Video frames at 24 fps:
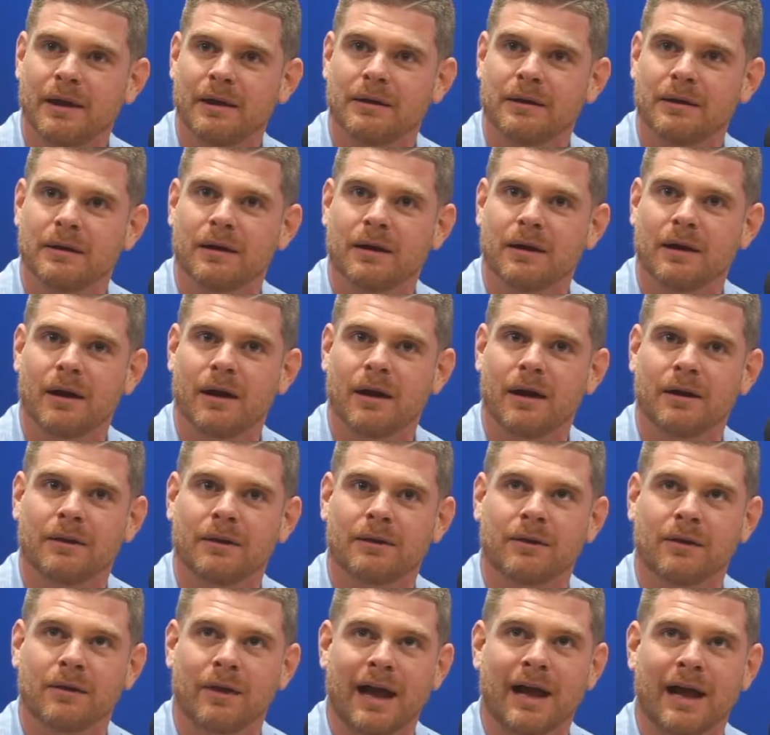one of the
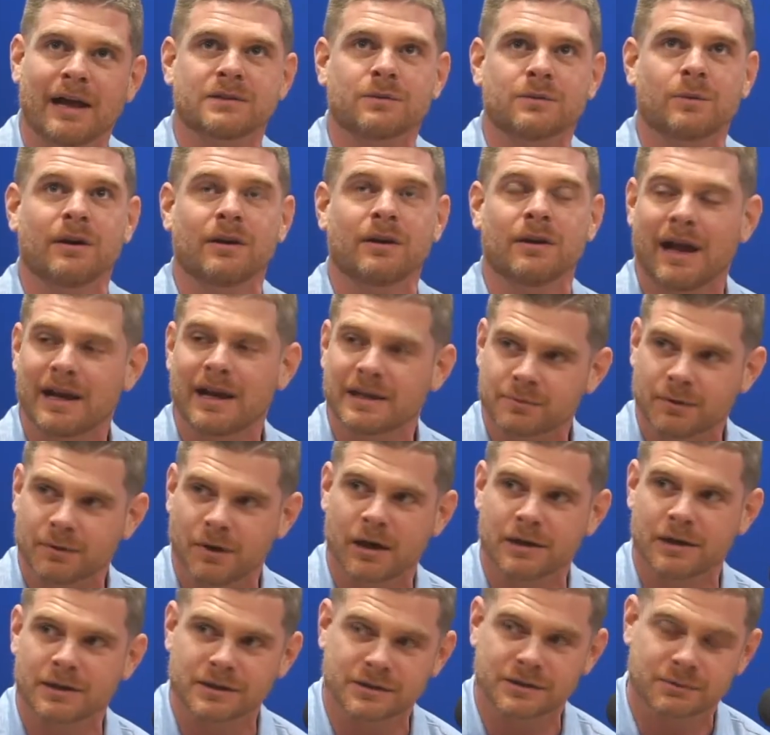last
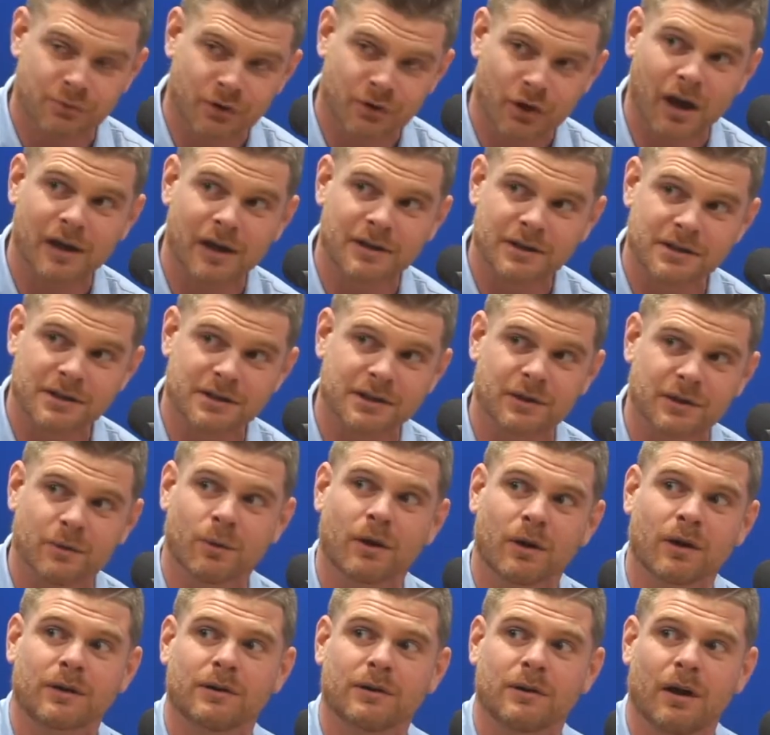projects she
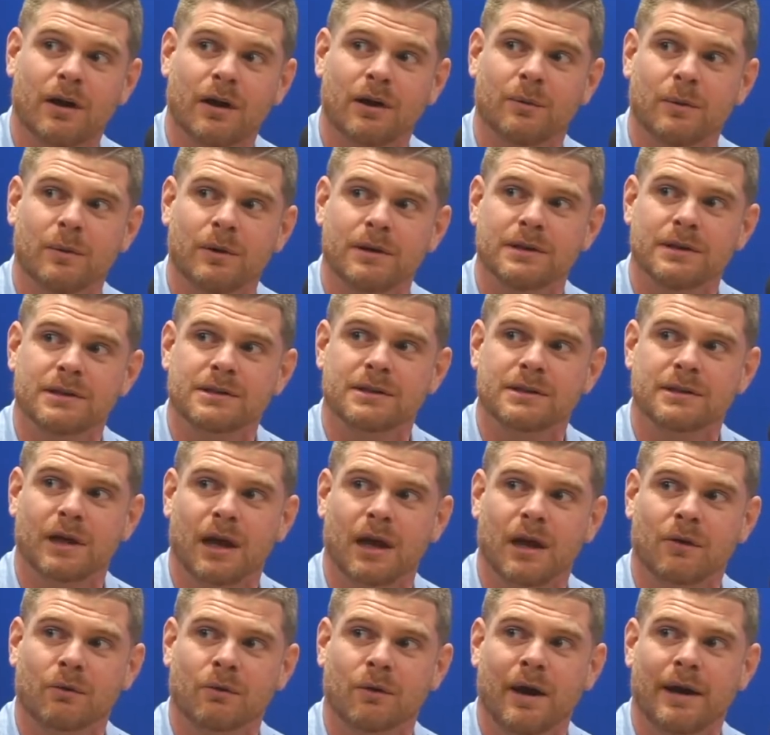worked on was
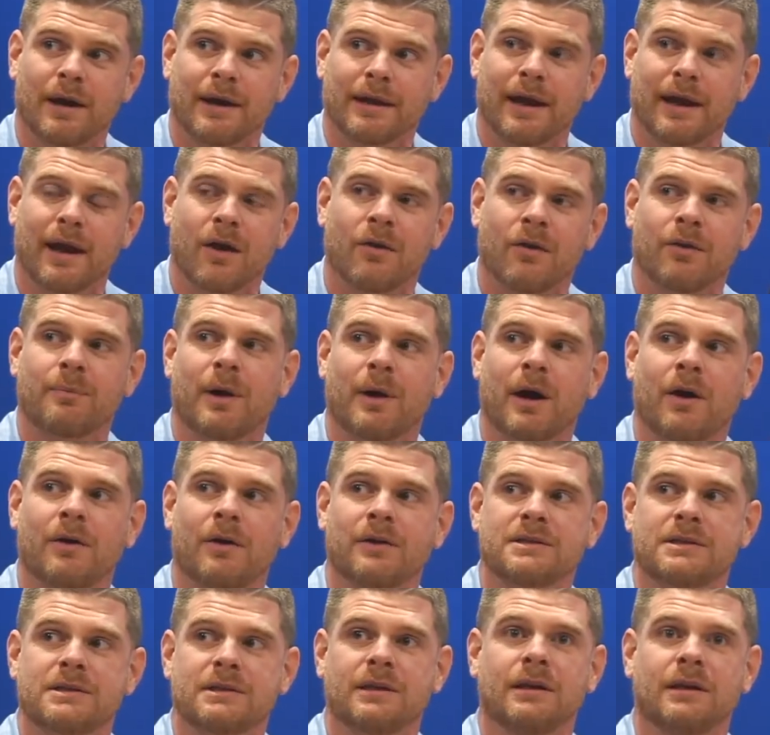writing health
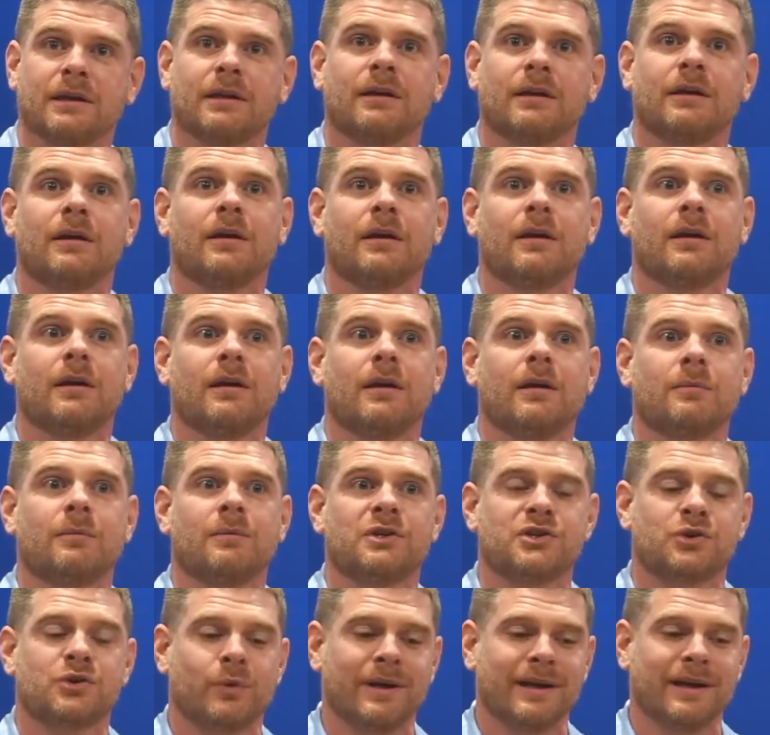policy
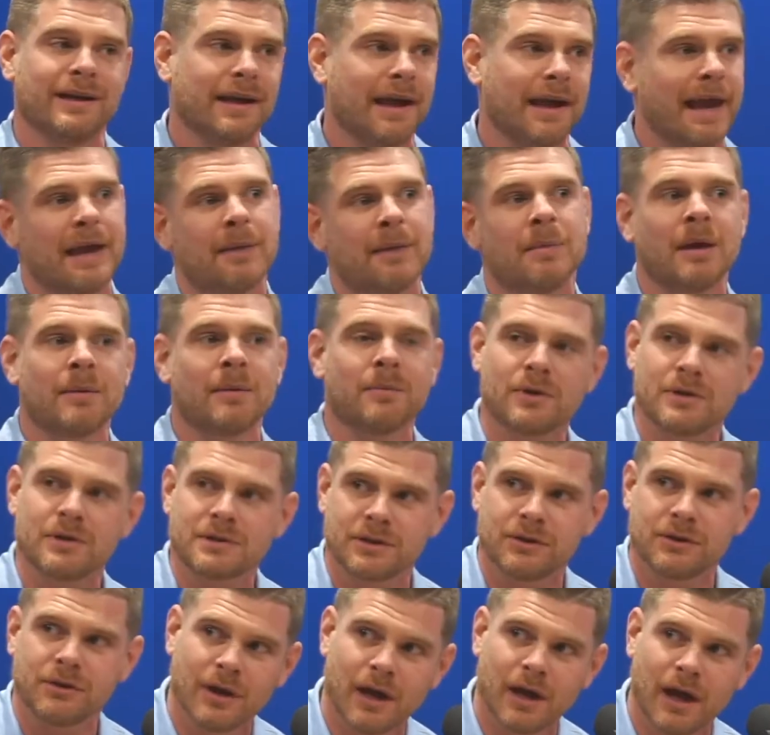between gang members in
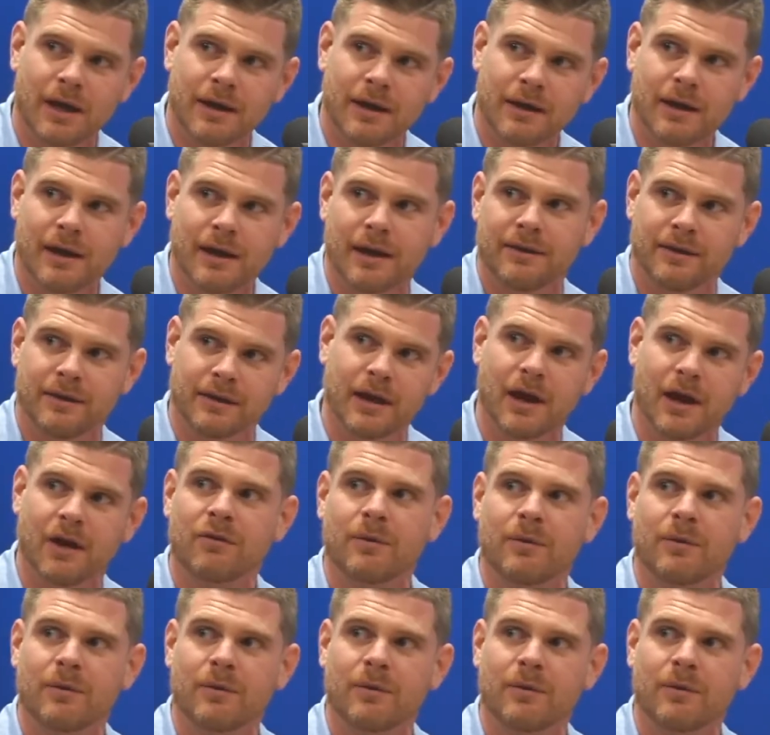Uganda and the government